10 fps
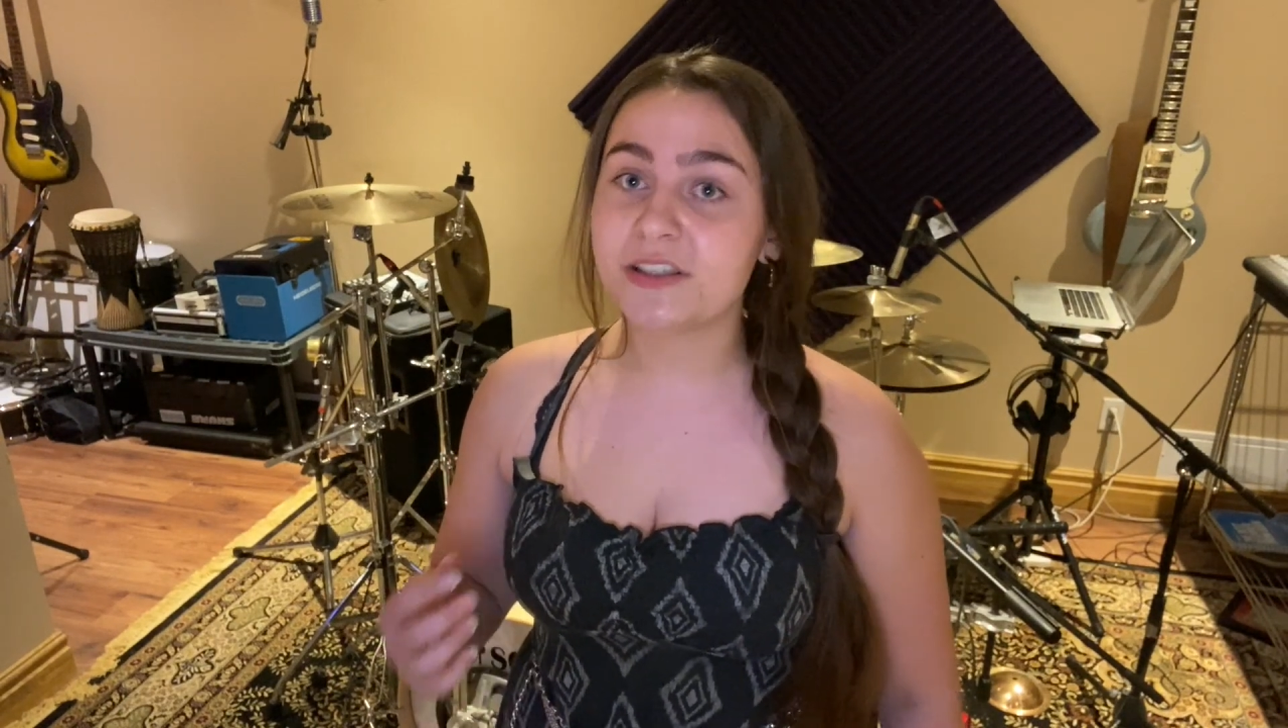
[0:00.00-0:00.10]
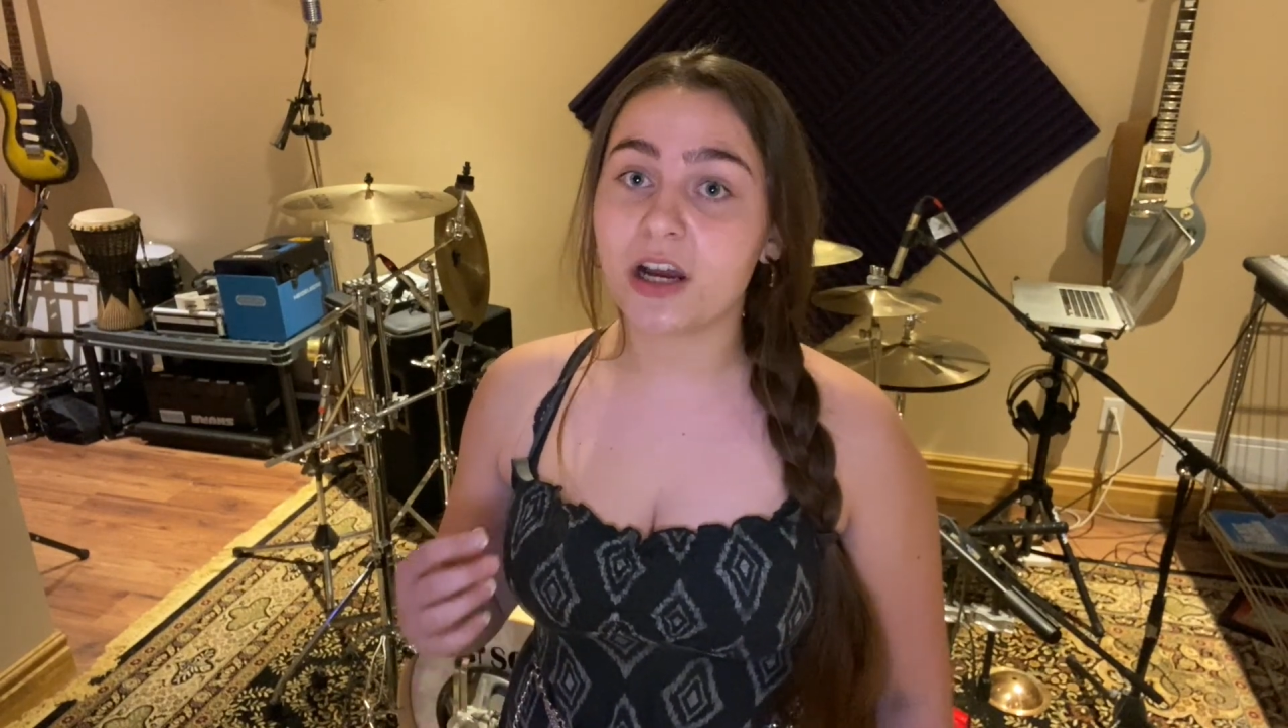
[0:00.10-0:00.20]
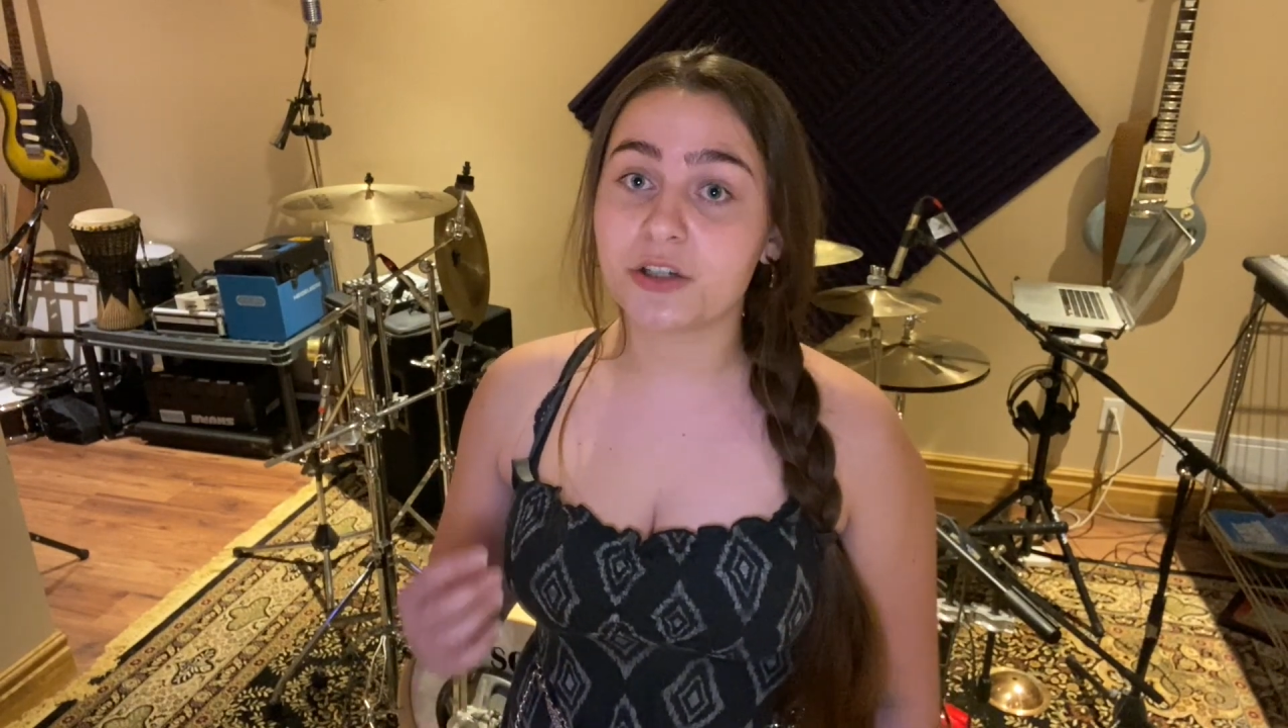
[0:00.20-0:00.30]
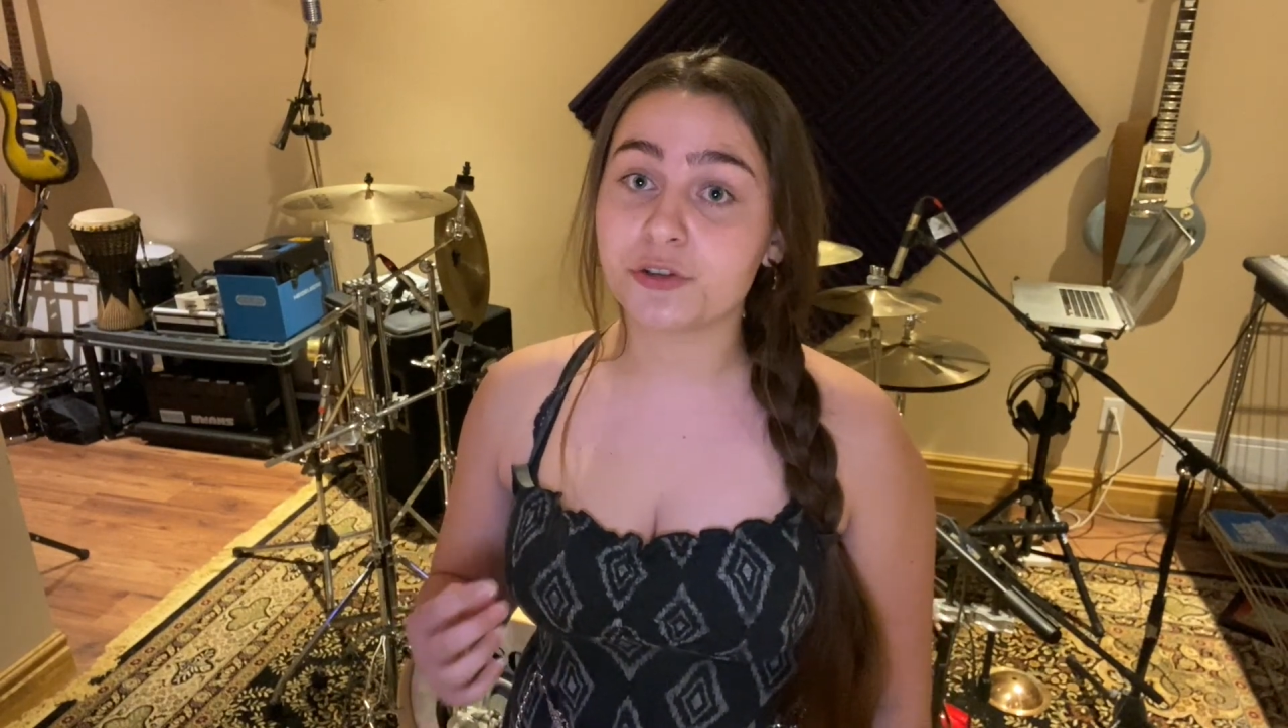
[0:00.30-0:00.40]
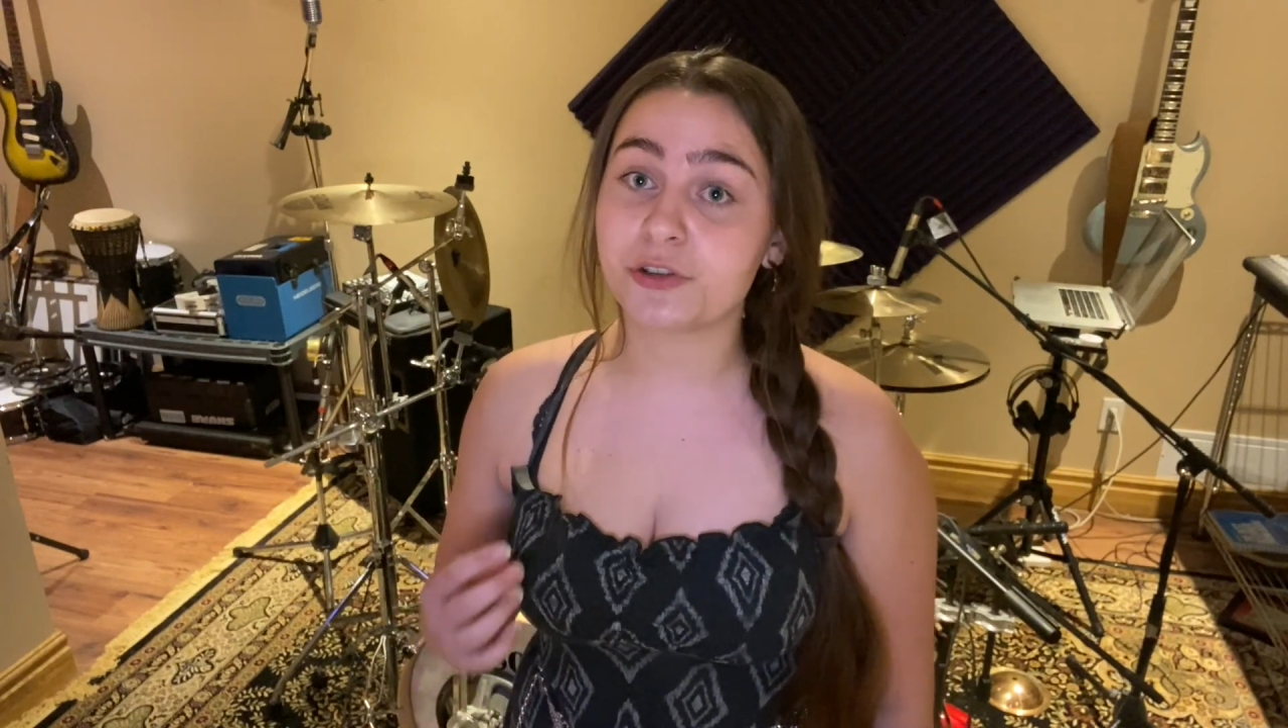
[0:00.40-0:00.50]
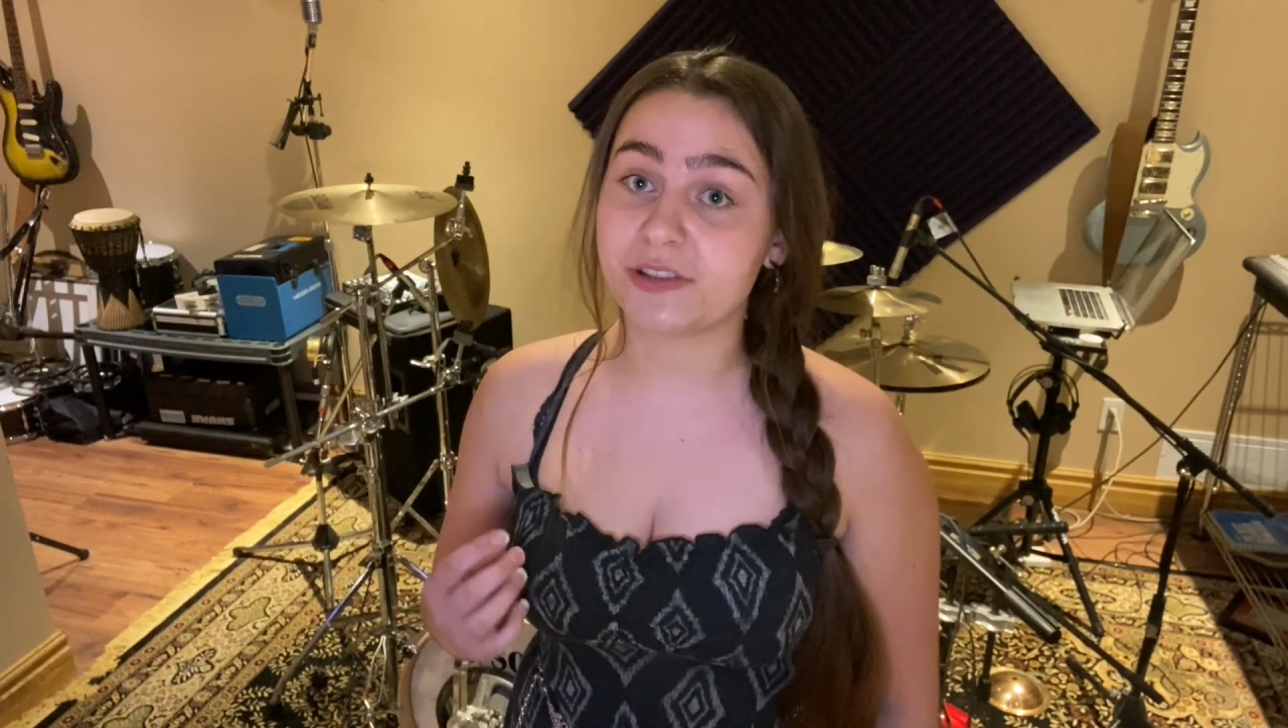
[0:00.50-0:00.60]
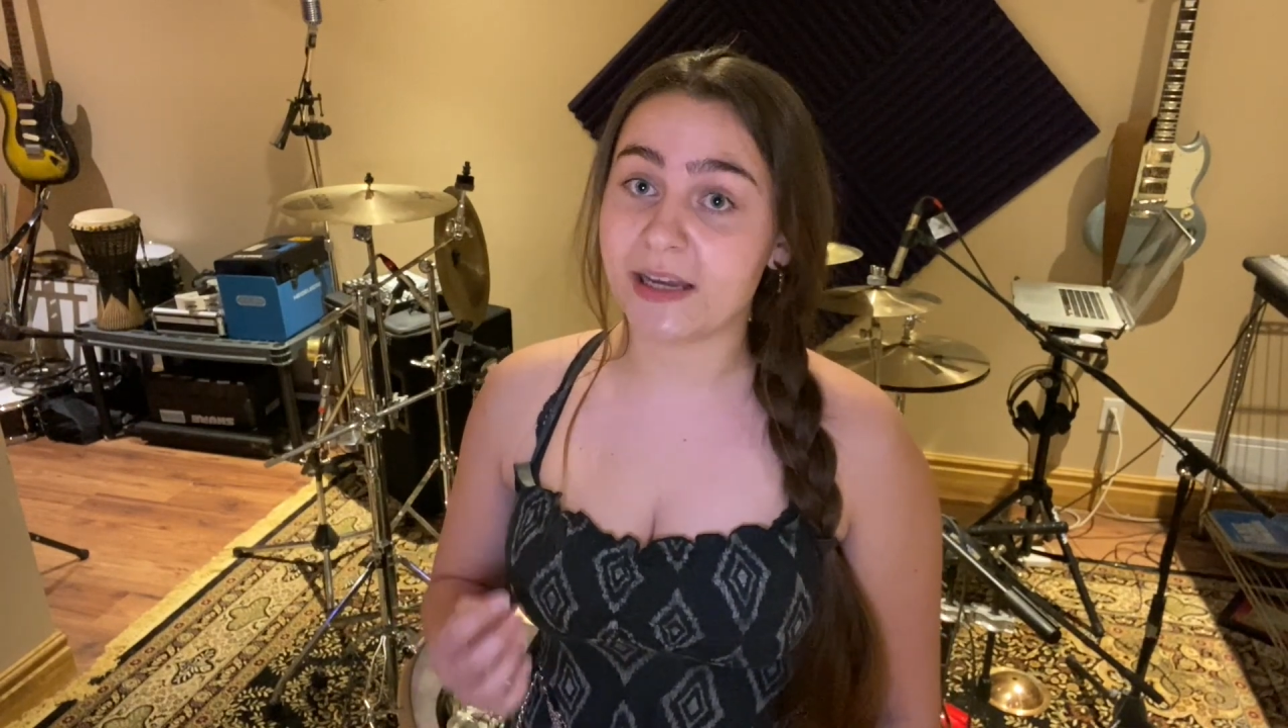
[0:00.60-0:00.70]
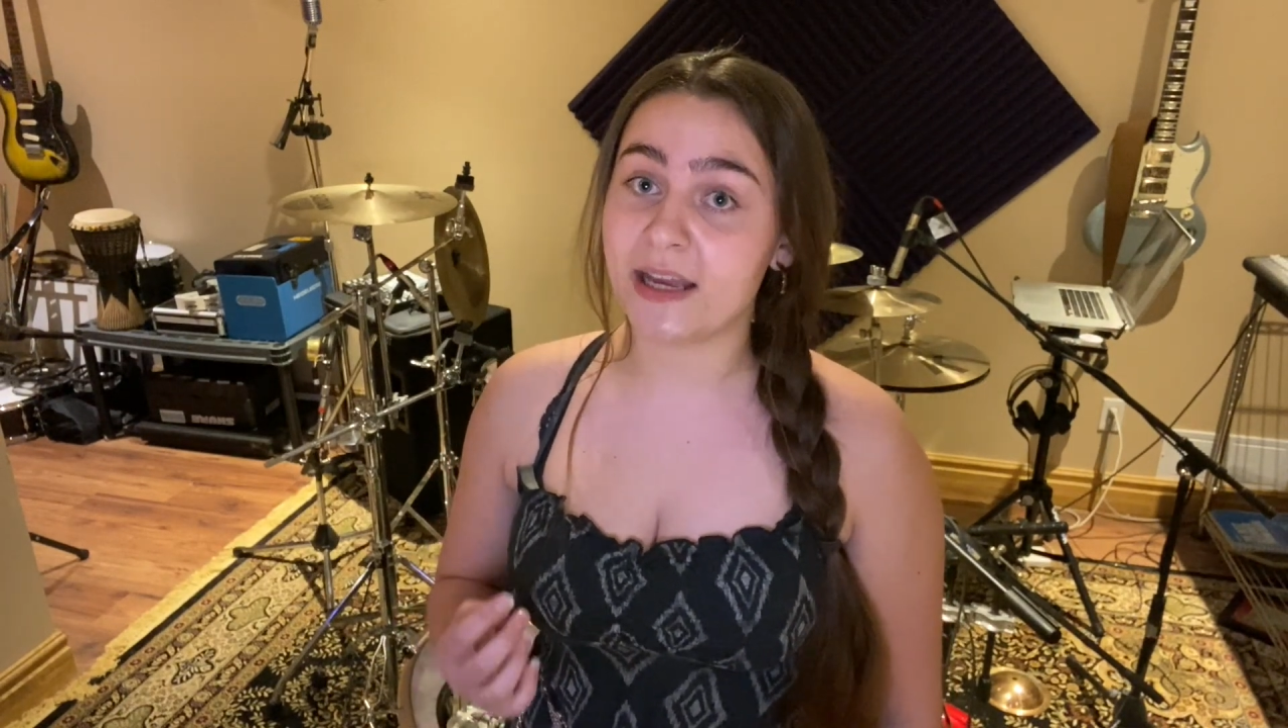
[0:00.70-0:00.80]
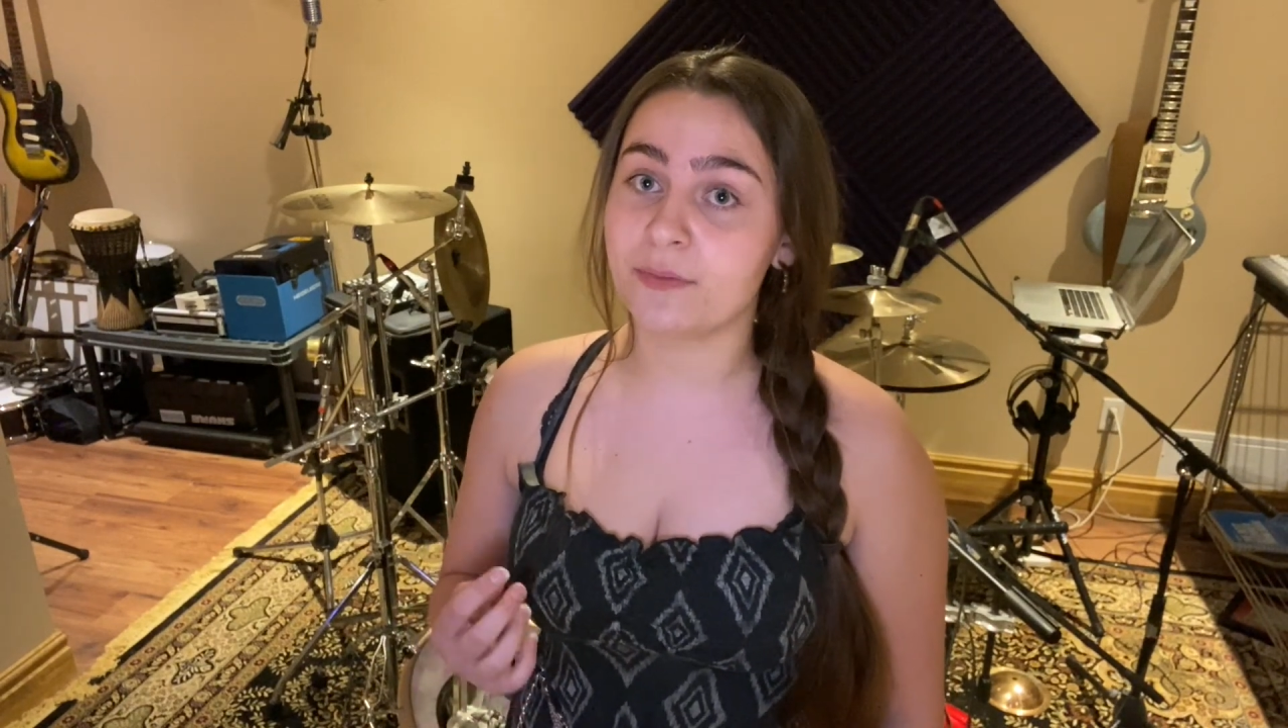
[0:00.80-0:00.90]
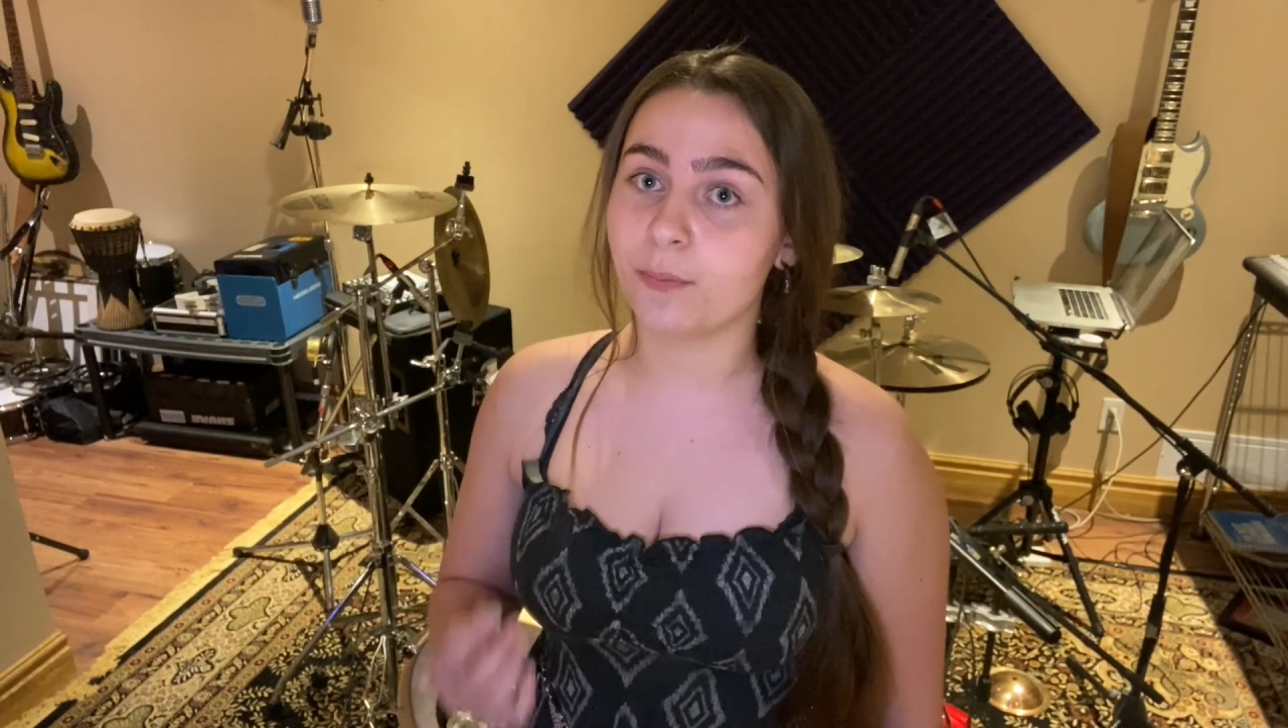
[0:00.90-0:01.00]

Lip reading: to understand